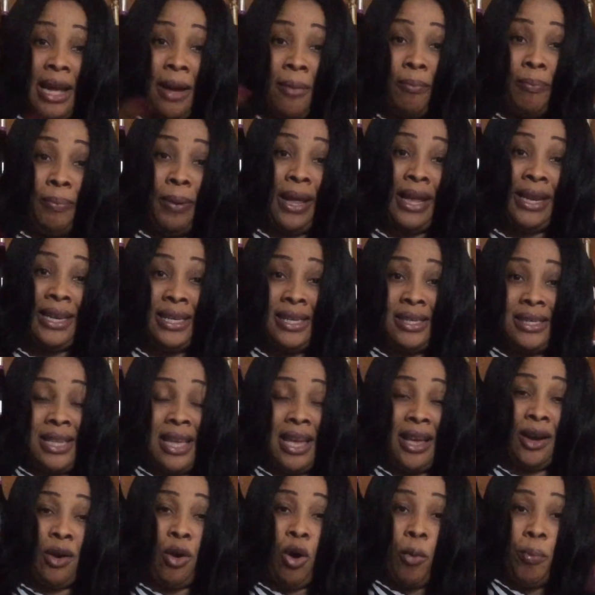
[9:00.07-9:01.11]
and play this
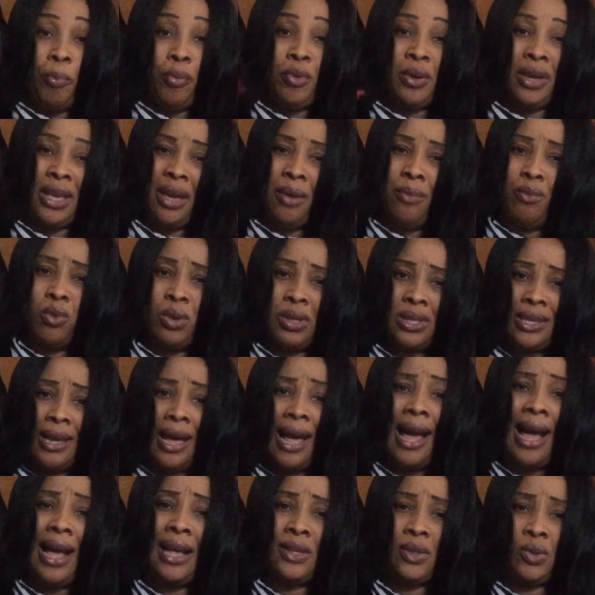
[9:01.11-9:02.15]
couple game with
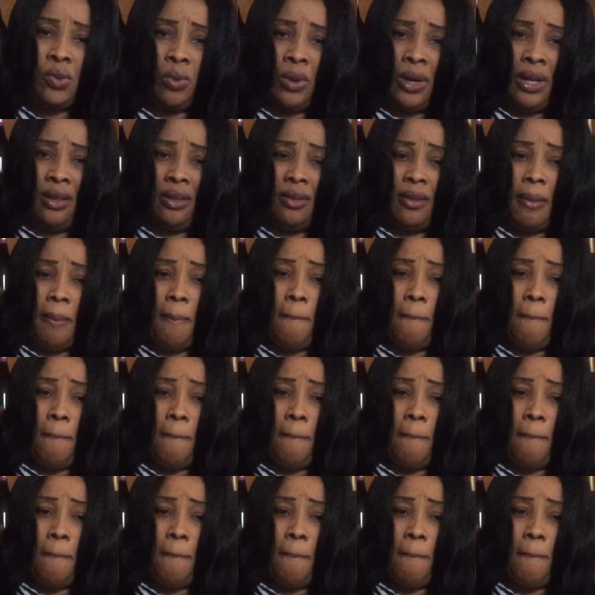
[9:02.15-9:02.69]
her as well.